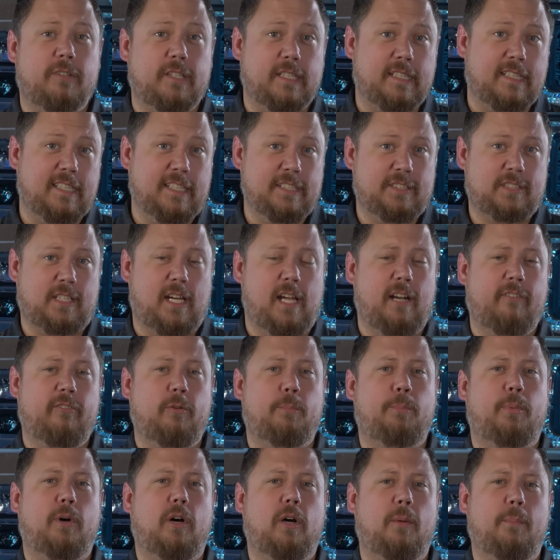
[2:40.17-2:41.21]
running this kind of
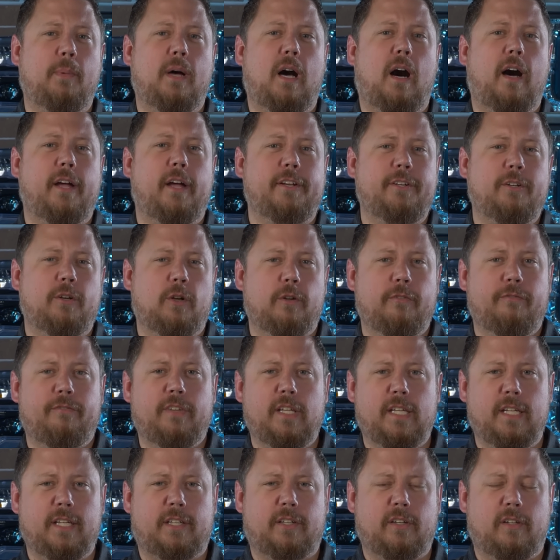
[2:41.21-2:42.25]
a bulb on your own
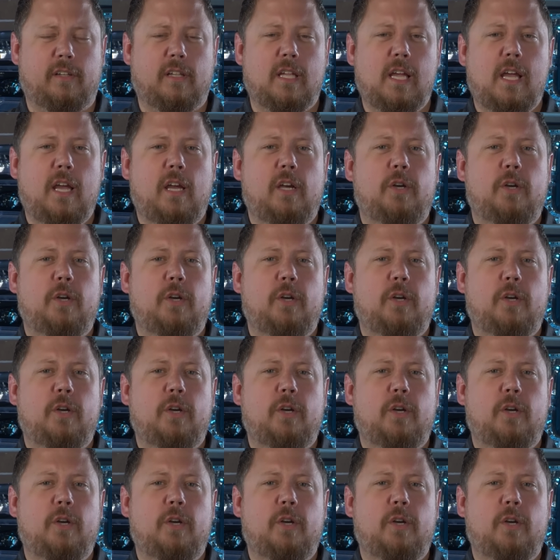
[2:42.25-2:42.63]
vehicle.